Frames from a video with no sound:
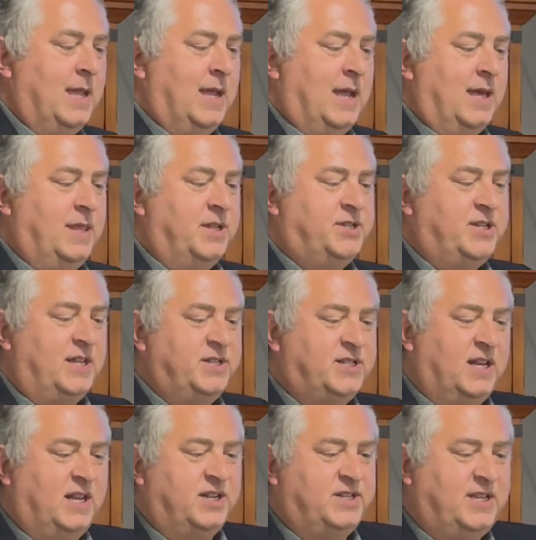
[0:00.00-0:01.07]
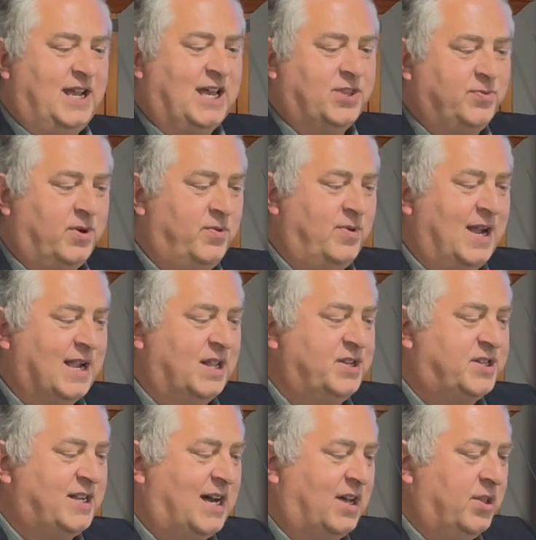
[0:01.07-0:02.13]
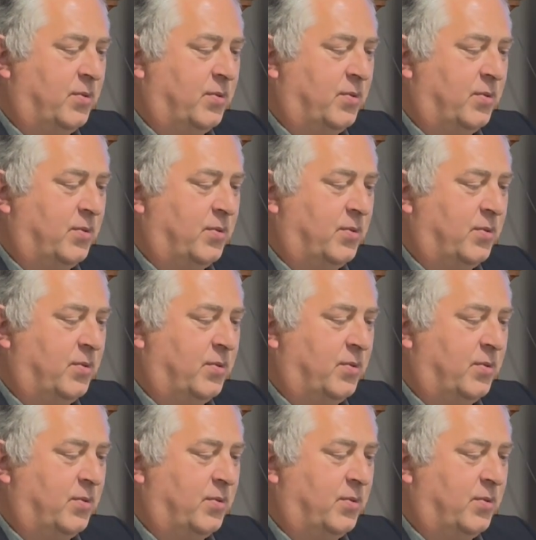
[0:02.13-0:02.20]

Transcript: in the sense that his death would reconcile